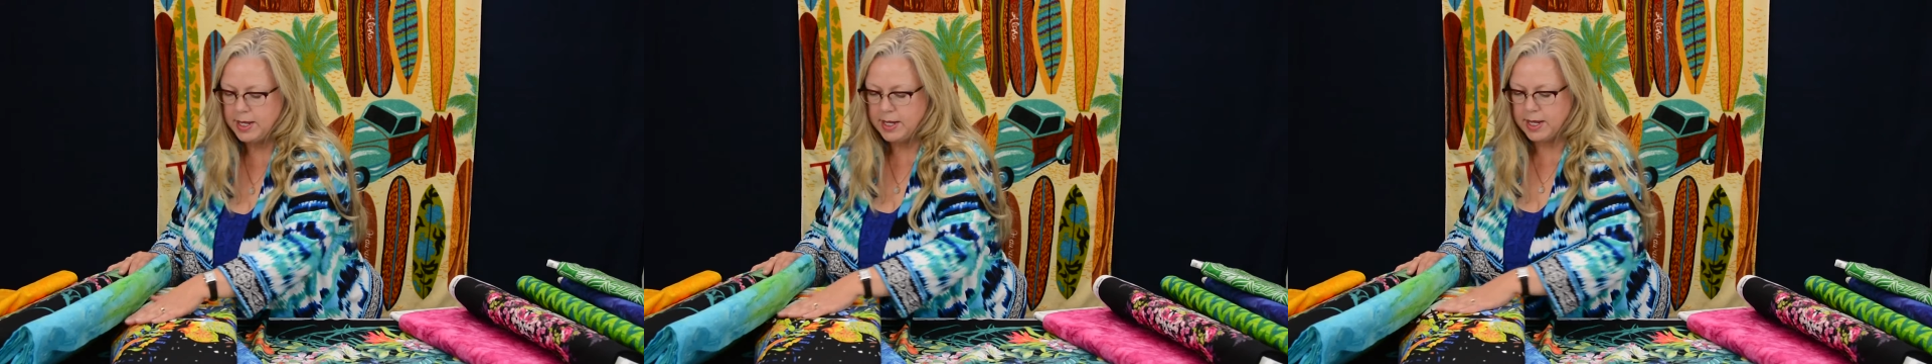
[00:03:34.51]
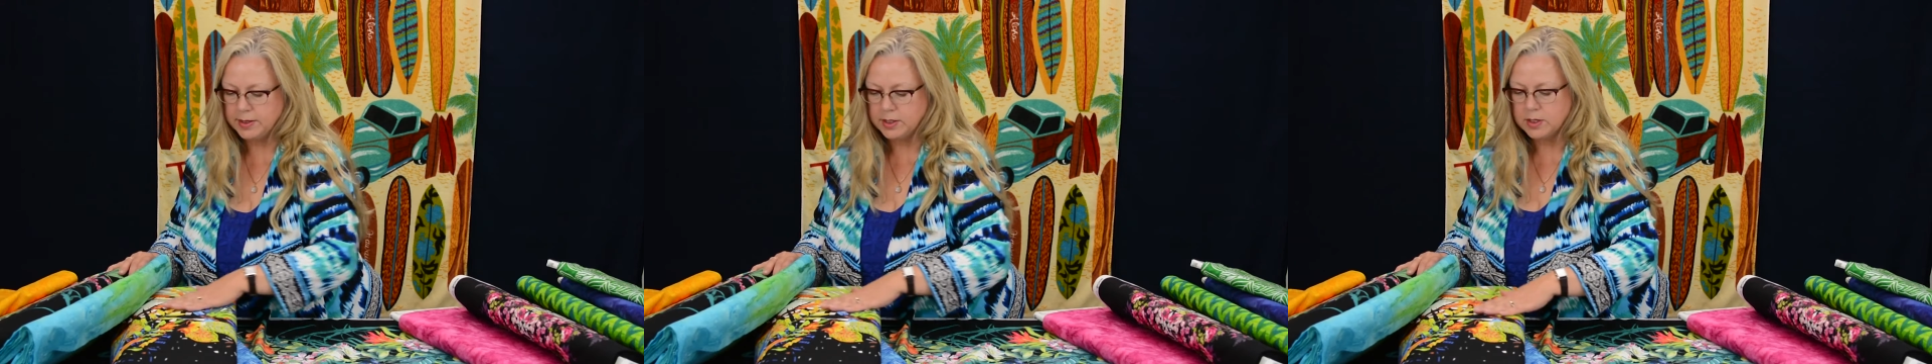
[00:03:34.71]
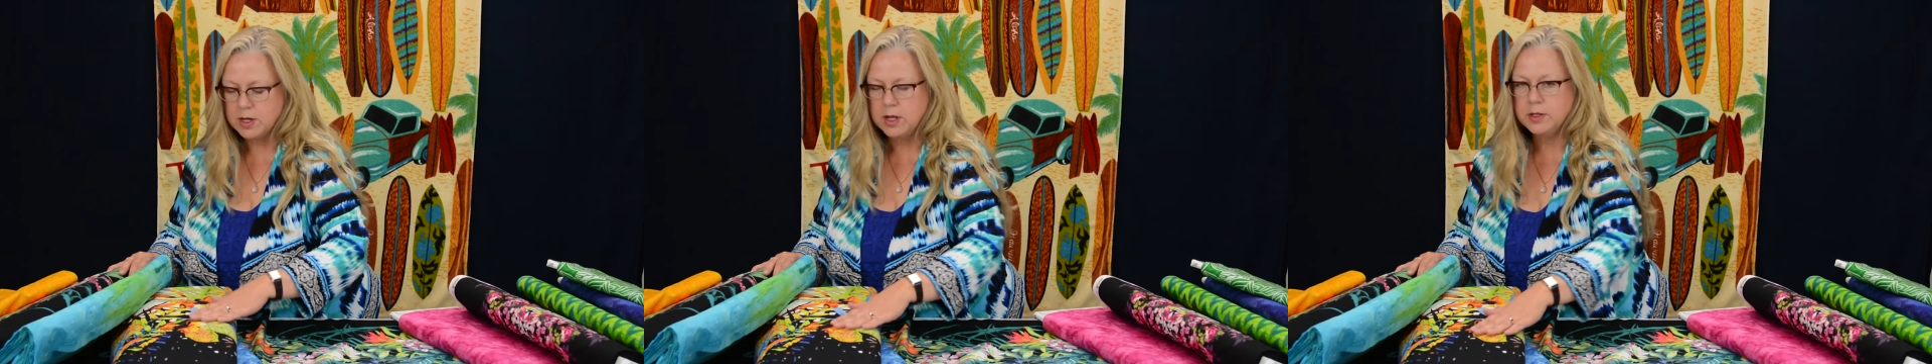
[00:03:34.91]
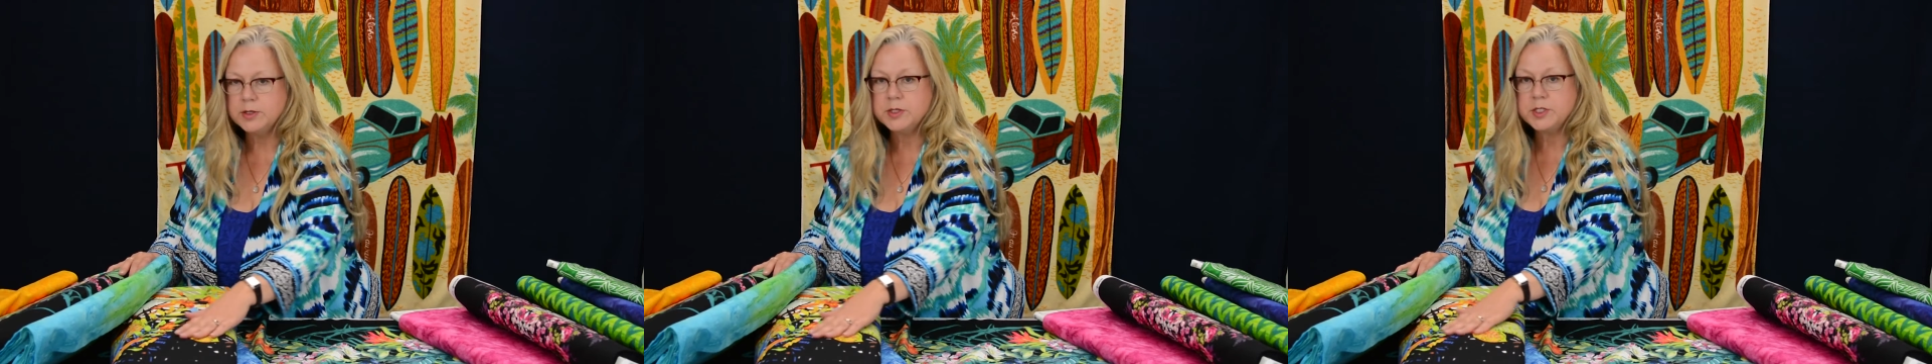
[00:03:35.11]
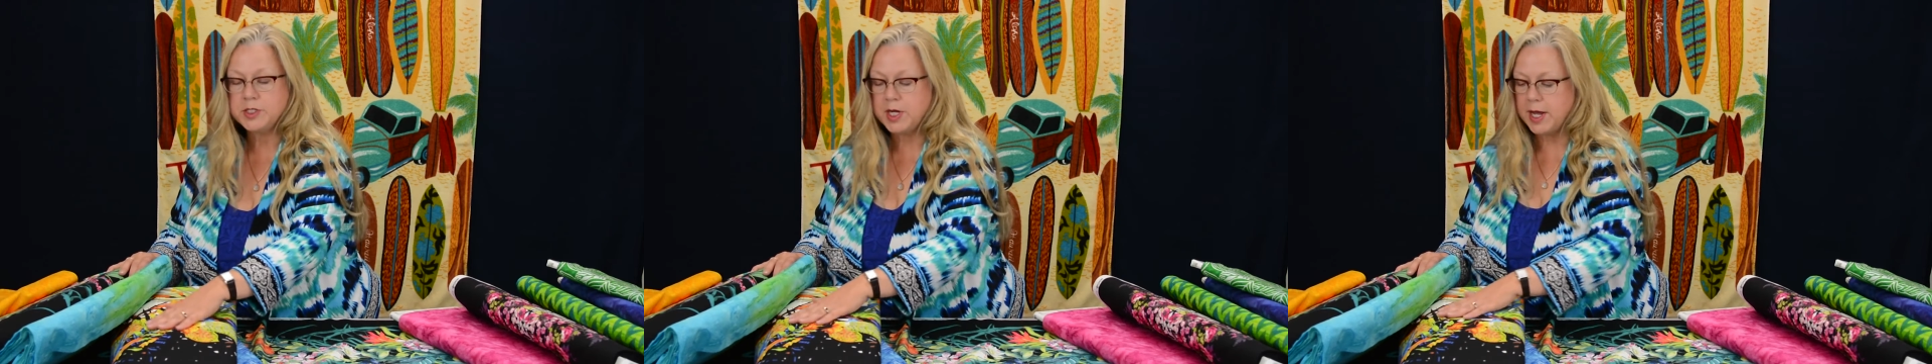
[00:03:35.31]
and the
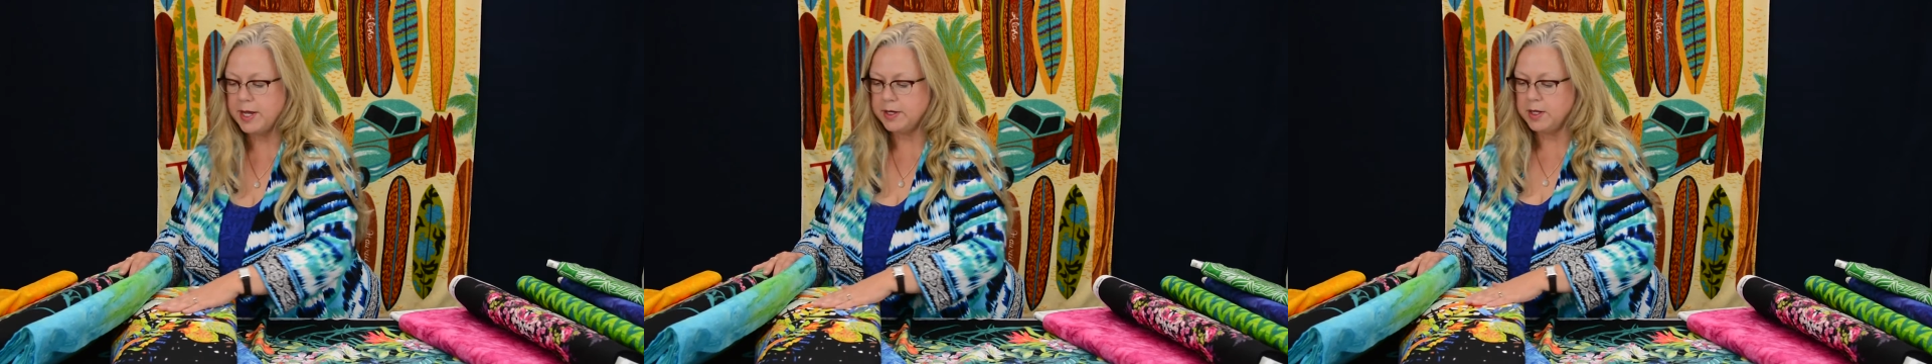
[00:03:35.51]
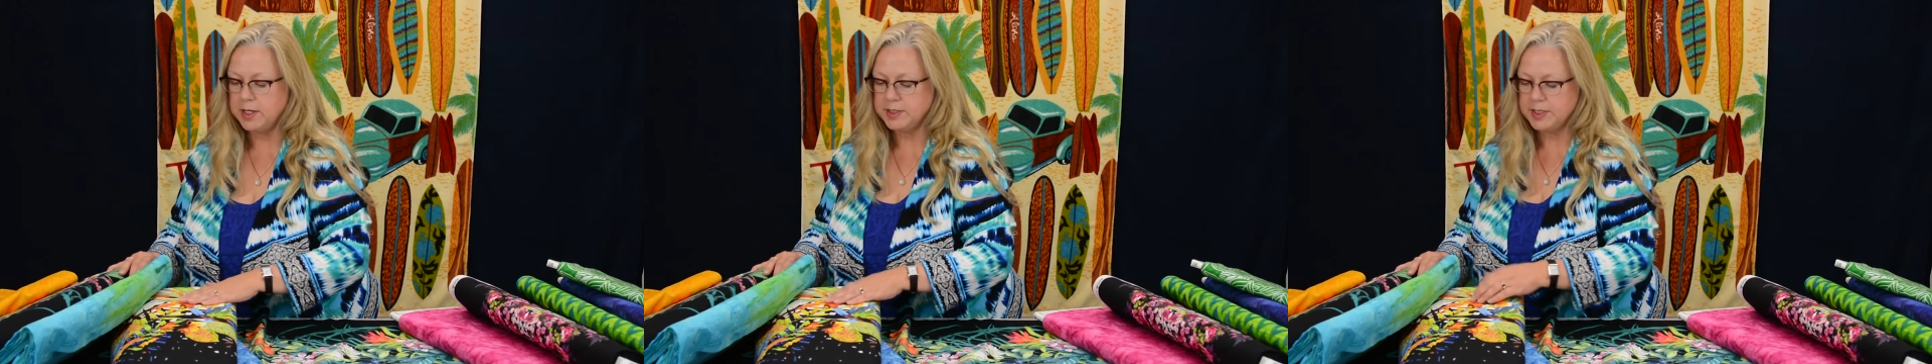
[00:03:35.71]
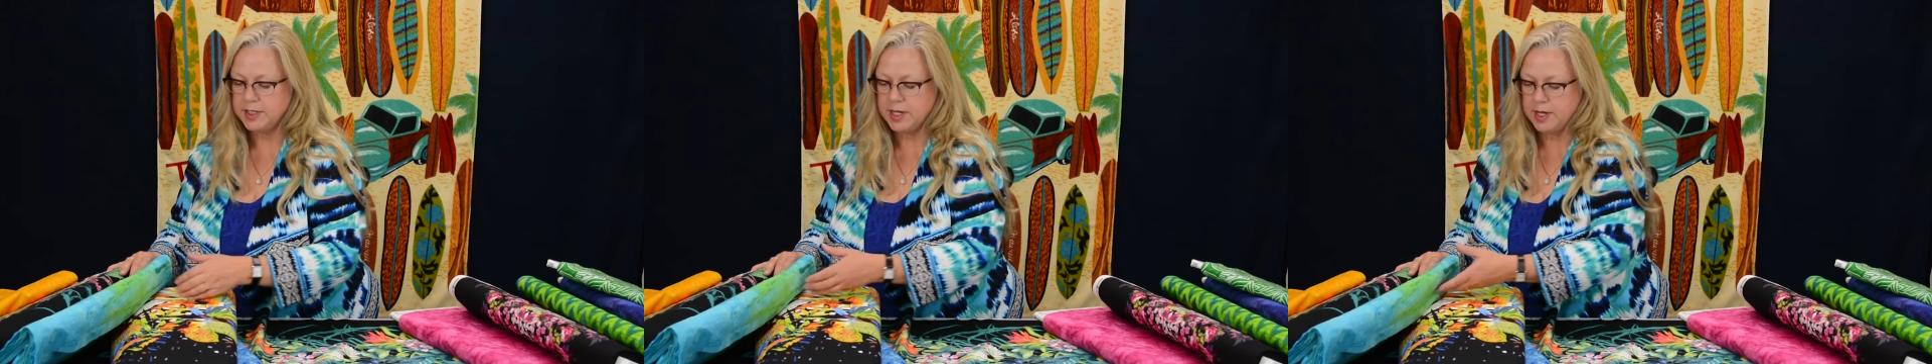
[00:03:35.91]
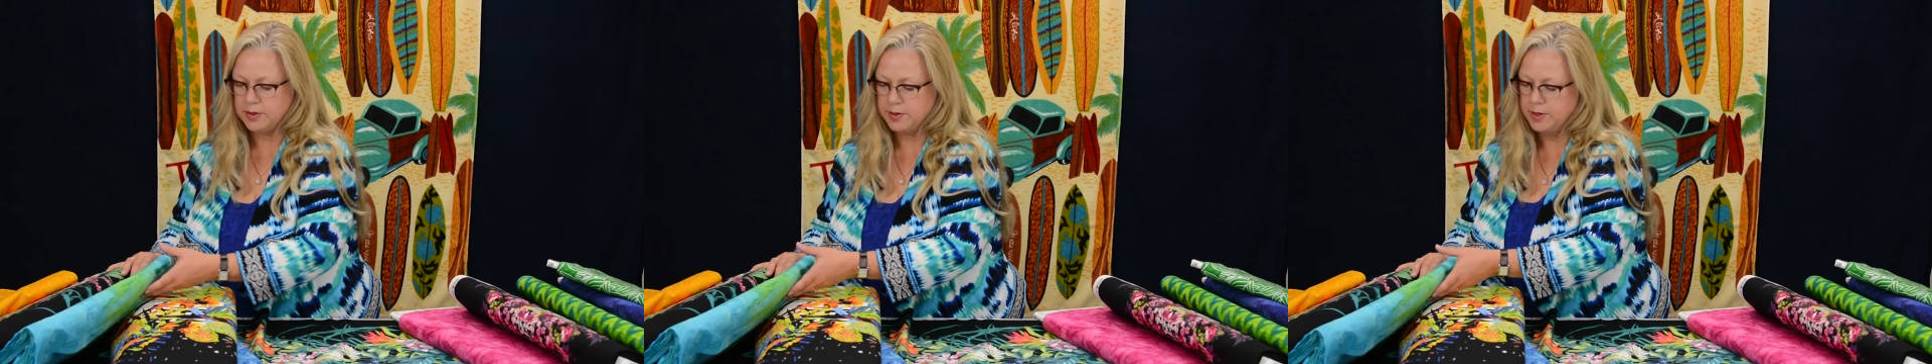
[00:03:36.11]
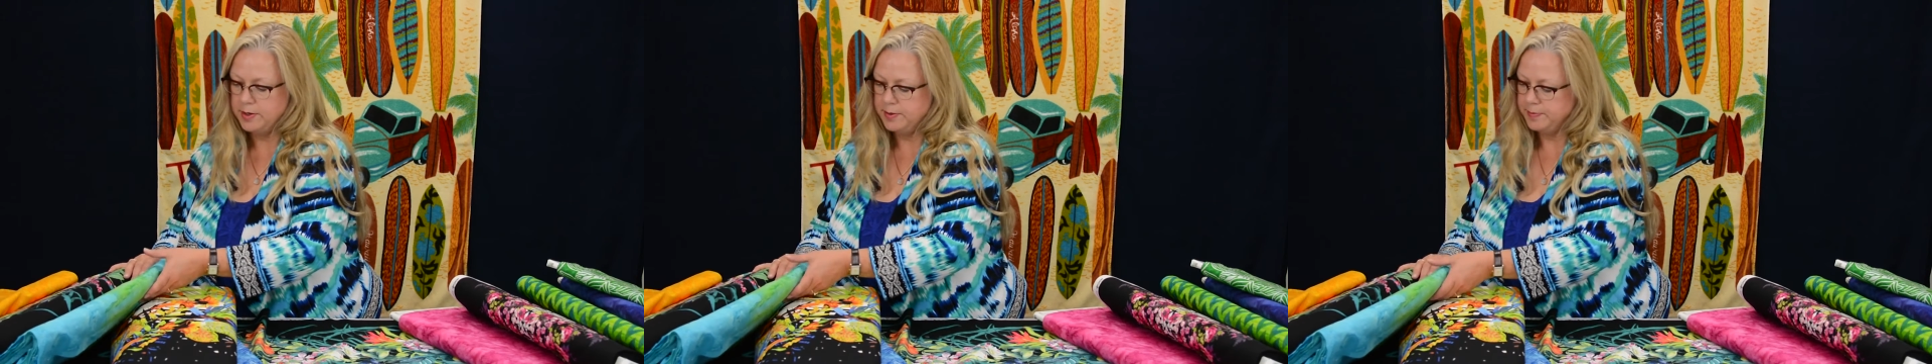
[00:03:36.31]
colors tie it all
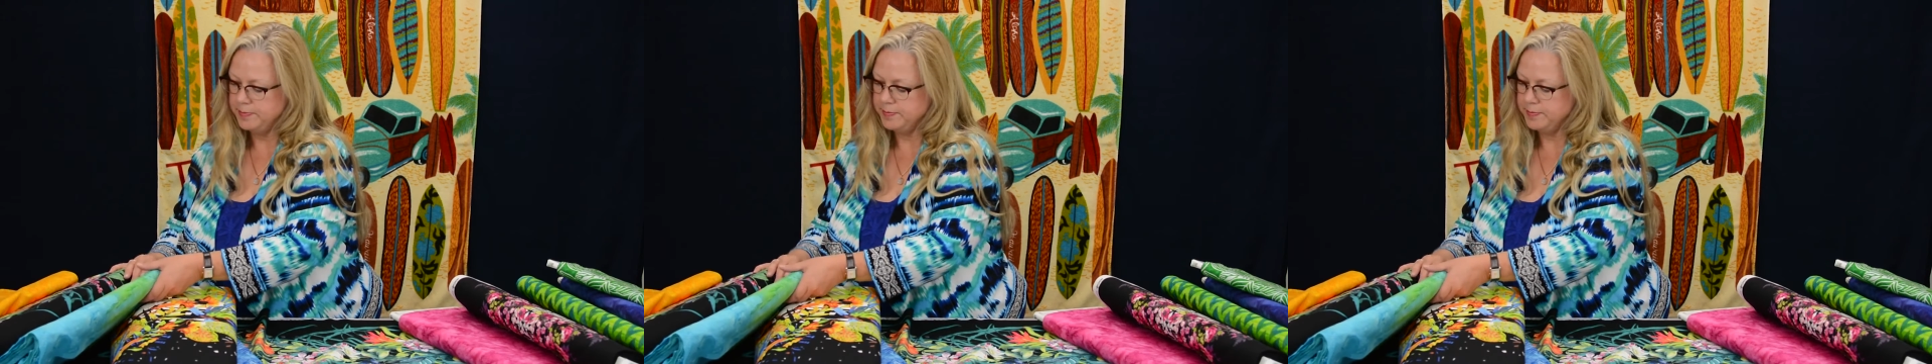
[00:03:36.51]
together.